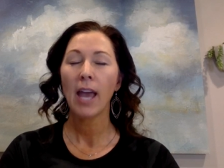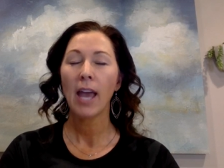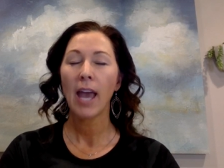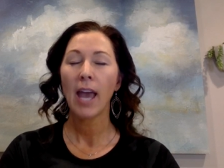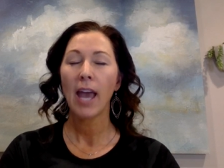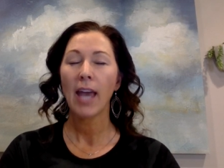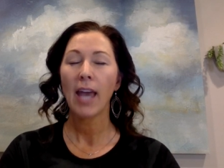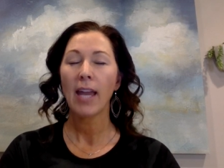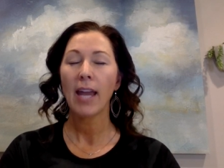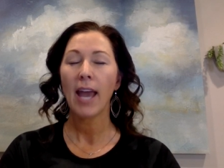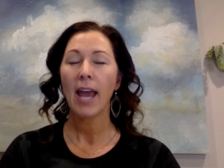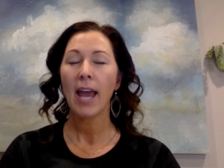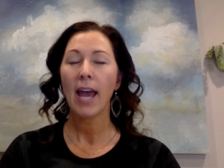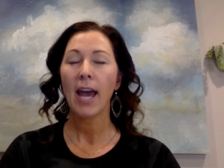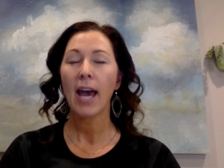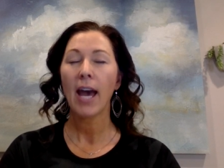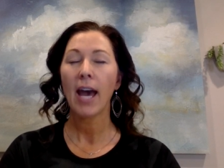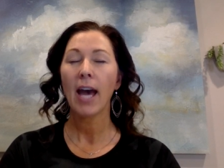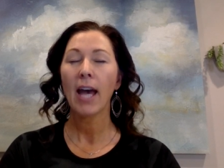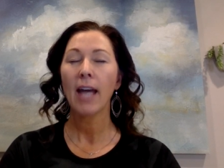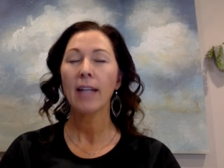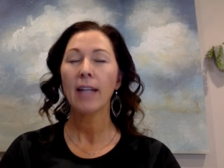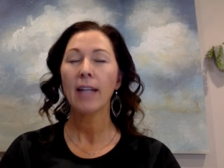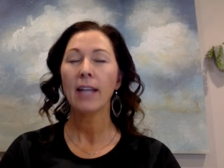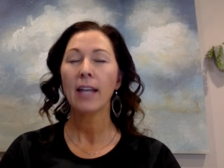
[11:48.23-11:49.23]
and
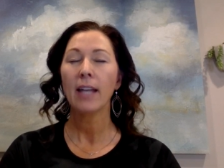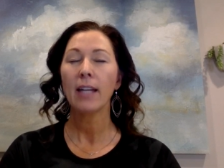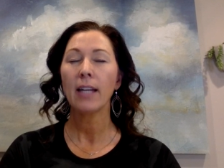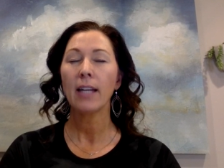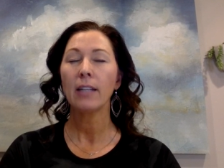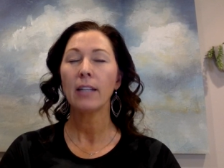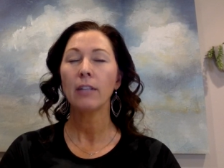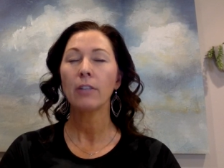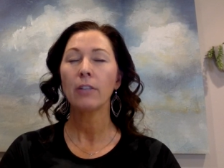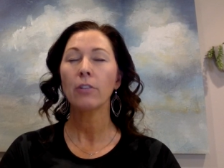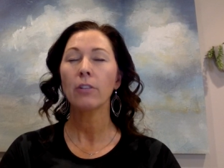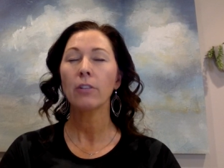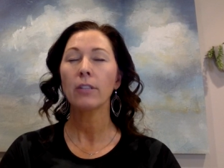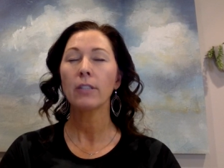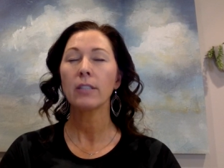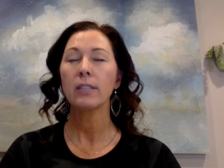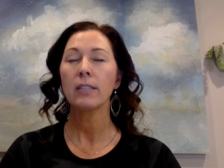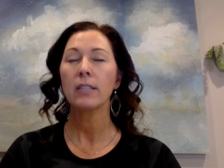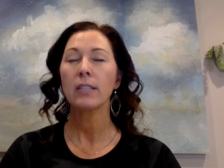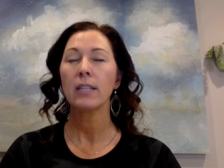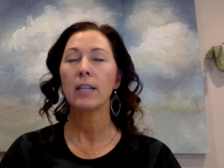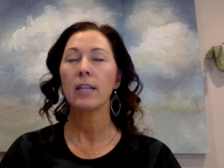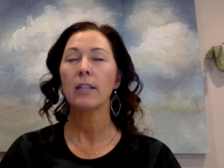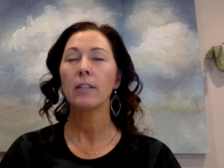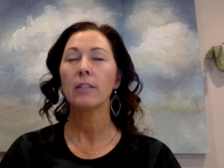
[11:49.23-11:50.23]
add that
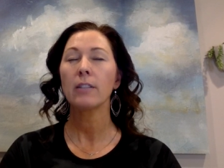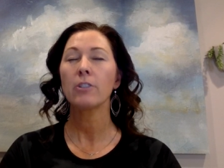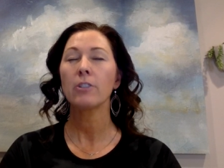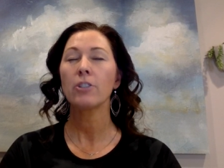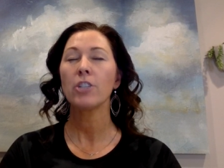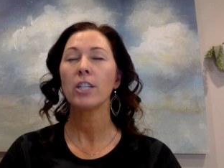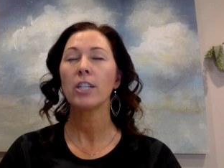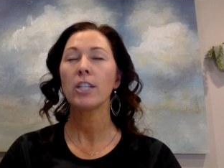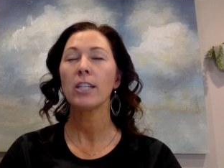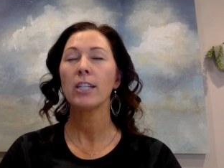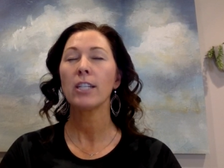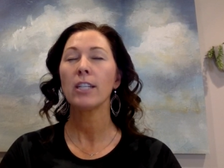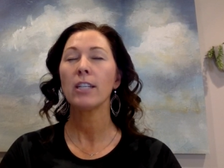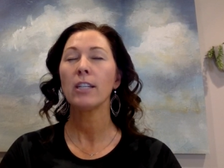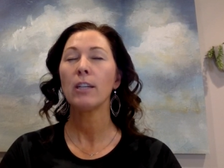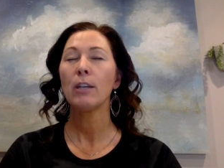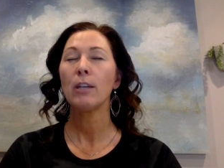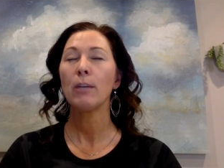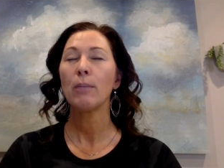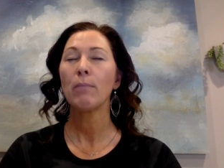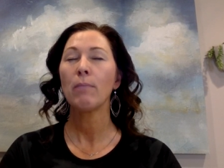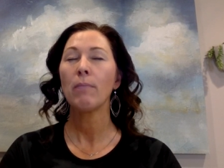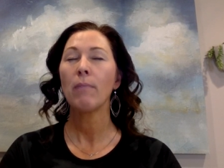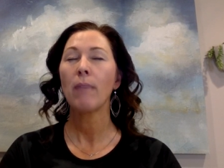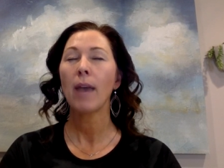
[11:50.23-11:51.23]
increased energy,
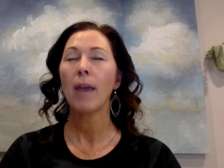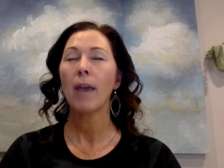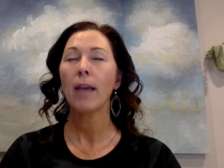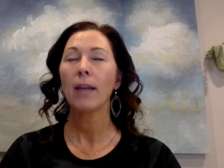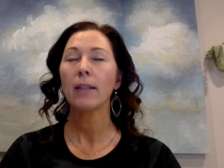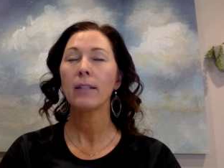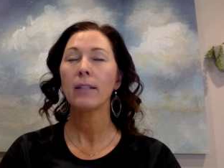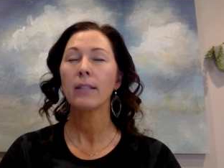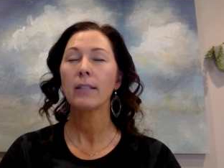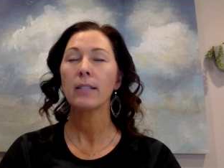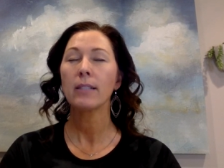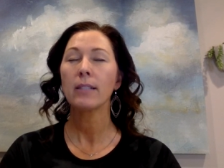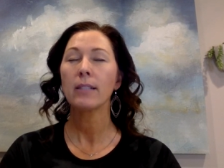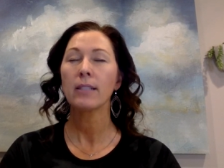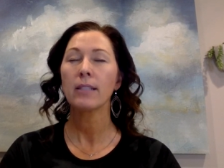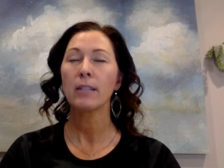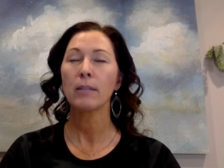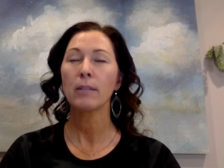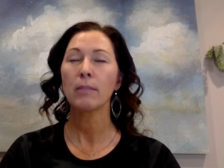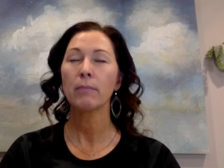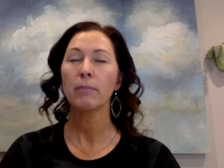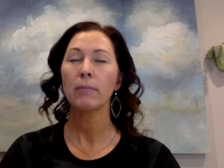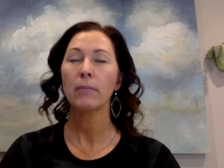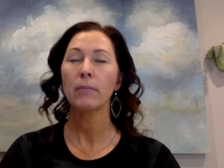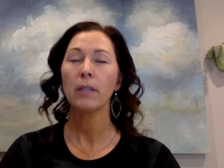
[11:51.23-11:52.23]

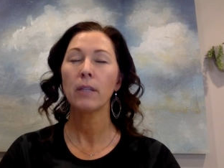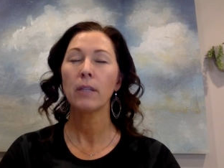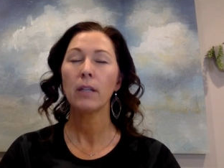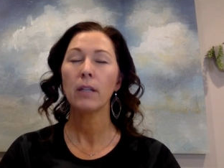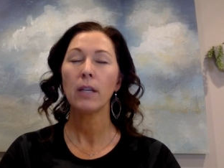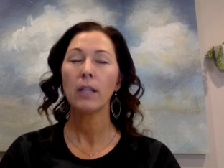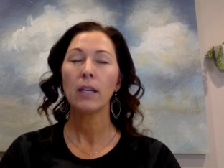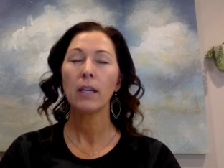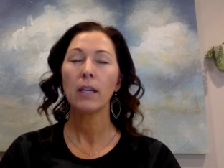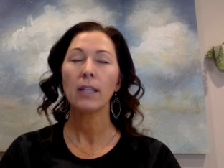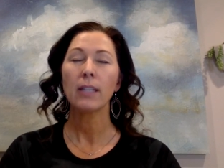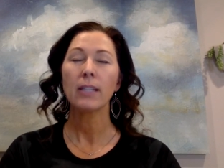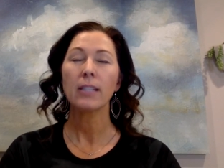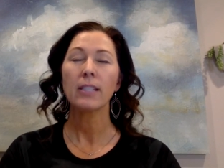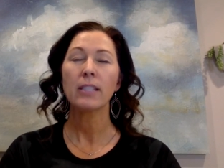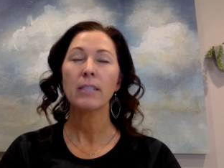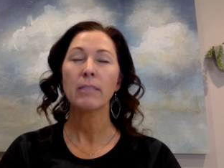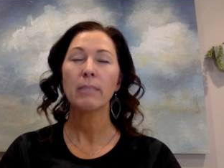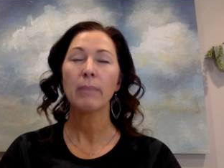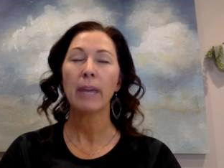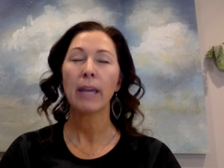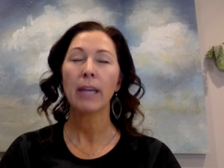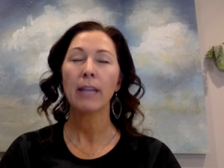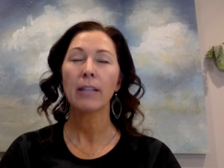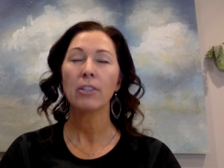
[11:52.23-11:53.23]
magnetism,
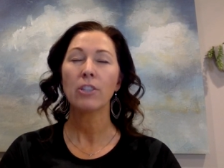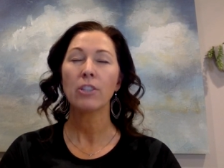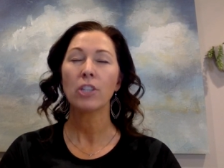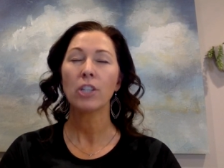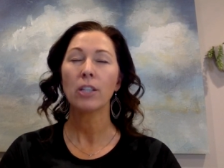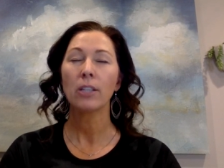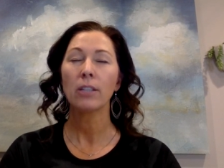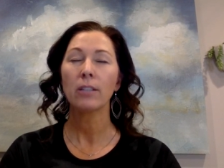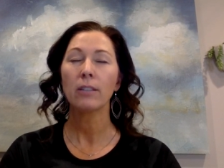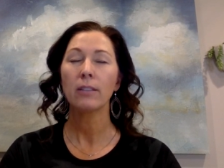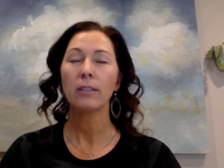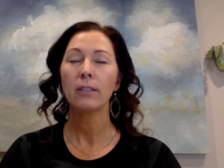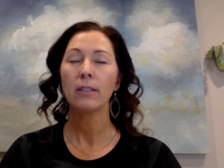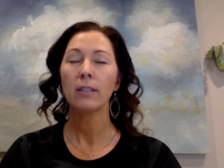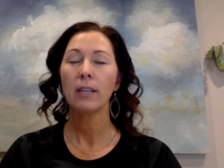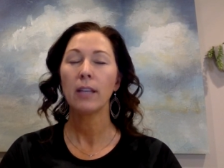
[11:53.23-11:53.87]
expansion,